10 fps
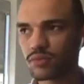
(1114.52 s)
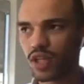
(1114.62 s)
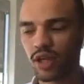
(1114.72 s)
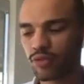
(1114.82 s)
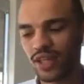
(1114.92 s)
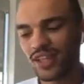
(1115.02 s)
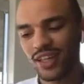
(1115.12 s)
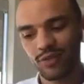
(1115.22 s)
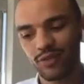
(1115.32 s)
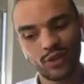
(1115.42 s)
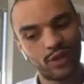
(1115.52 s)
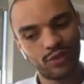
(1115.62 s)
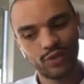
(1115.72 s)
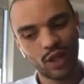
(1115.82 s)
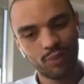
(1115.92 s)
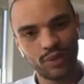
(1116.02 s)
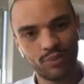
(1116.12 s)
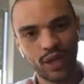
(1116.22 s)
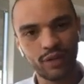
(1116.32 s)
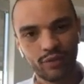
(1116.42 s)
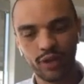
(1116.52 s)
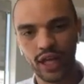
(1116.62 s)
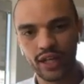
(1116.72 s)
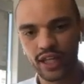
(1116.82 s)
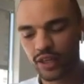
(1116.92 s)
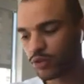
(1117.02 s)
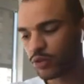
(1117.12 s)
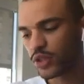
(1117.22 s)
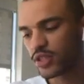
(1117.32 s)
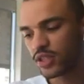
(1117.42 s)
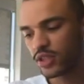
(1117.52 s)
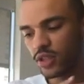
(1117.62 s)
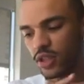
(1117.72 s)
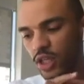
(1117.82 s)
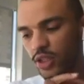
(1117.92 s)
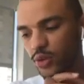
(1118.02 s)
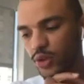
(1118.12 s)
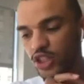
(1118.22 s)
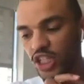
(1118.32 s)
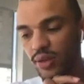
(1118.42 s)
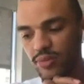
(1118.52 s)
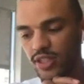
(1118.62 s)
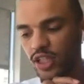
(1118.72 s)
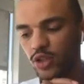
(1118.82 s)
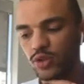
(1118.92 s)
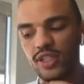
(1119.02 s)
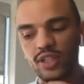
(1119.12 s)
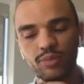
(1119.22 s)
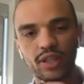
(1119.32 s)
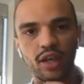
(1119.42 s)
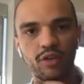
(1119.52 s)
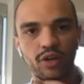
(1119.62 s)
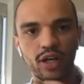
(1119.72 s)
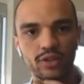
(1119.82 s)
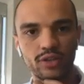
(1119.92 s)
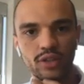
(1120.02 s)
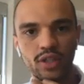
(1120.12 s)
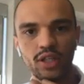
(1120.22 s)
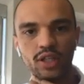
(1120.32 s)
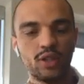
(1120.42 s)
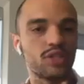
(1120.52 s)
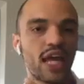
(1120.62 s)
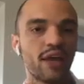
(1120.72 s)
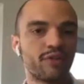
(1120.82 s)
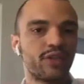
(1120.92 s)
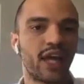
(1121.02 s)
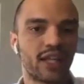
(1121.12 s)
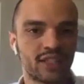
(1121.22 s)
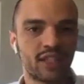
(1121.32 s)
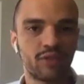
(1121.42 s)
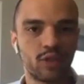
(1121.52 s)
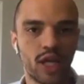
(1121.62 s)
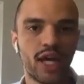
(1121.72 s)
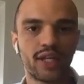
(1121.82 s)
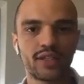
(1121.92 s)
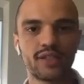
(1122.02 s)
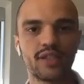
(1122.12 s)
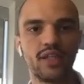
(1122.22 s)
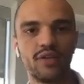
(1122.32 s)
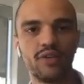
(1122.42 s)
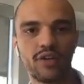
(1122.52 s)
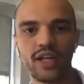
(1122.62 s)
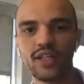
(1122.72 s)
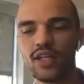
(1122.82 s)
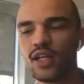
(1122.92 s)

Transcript: if you're not prepared for that, like if you were still doing gyms, then you'd still be around, staff that is giving you headaches, right?